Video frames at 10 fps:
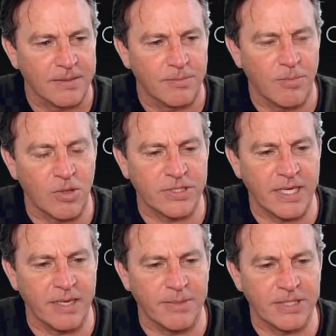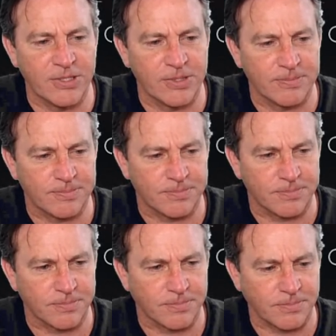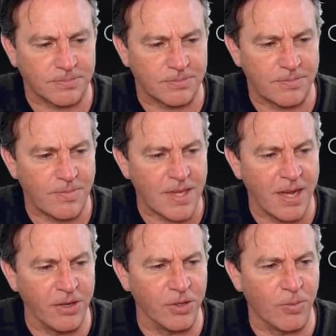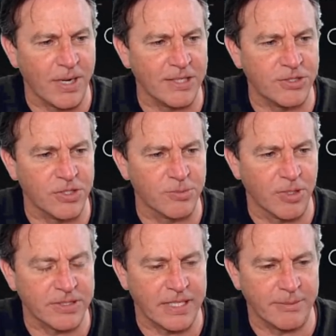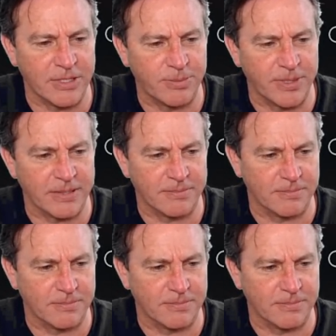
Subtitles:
Multi-image. I don't know why I chose multi-image, but